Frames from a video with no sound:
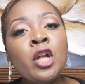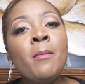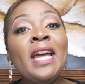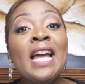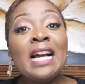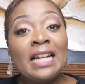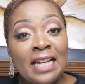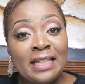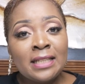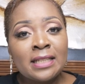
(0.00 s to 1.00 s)
So my
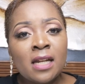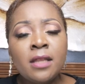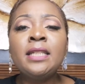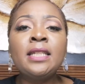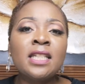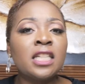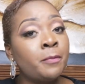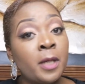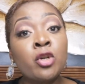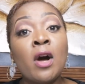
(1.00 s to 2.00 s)
young ladies, this
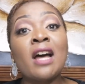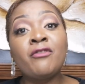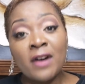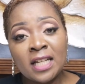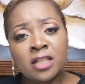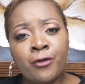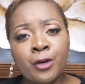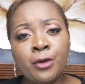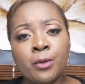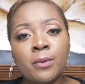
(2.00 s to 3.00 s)
is a special
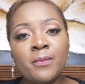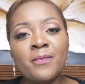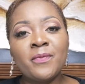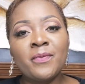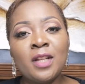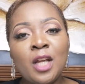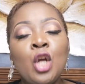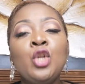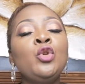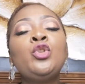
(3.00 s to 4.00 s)
advice for you.
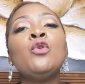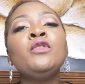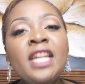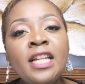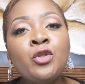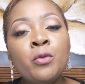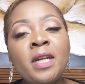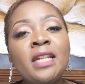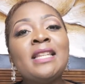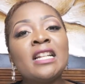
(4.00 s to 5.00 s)
You don't
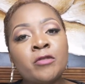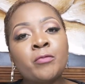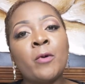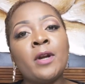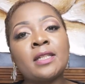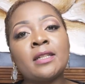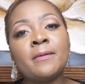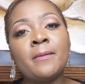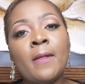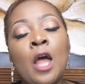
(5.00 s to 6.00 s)
need to be
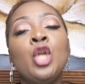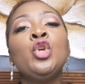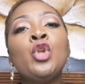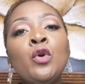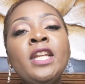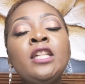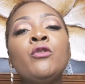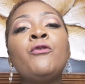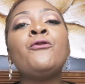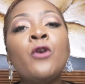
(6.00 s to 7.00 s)
desperate. You don't
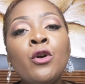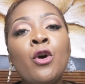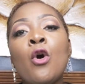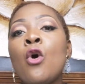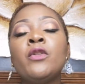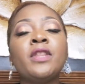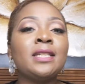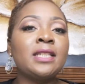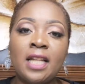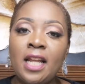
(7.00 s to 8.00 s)
need to follow
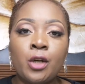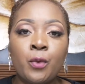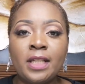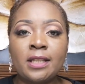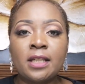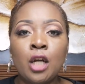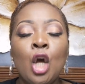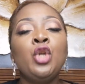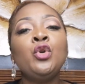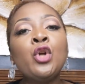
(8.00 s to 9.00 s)
all these slay
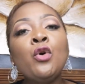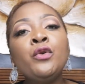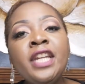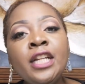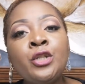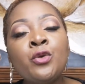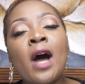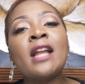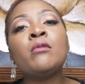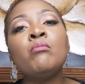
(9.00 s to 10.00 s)
queens. You don't need
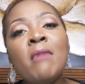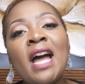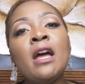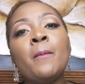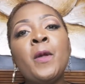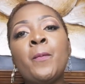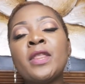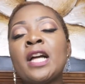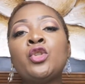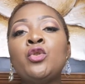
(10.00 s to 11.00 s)
to admire
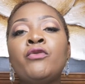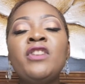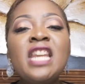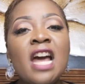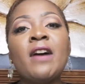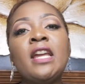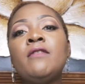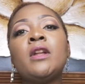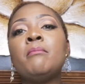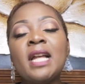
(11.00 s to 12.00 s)
people that you've never
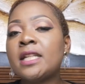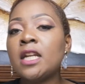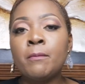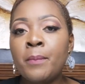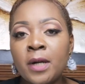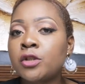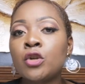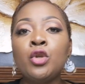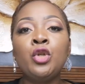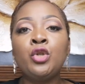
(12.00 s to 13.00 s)
even met in
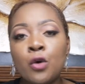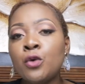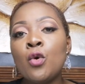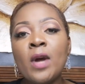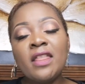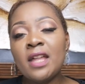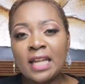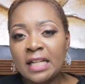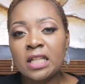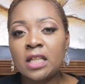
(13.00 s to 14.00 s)
person, or you don't know where
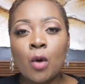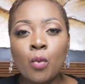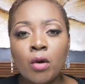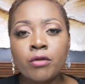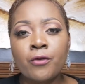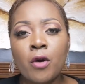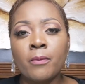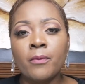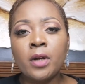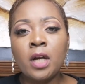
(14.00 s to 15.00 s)
they're getting their wealth
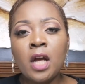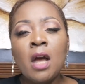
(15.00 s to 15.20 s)
from.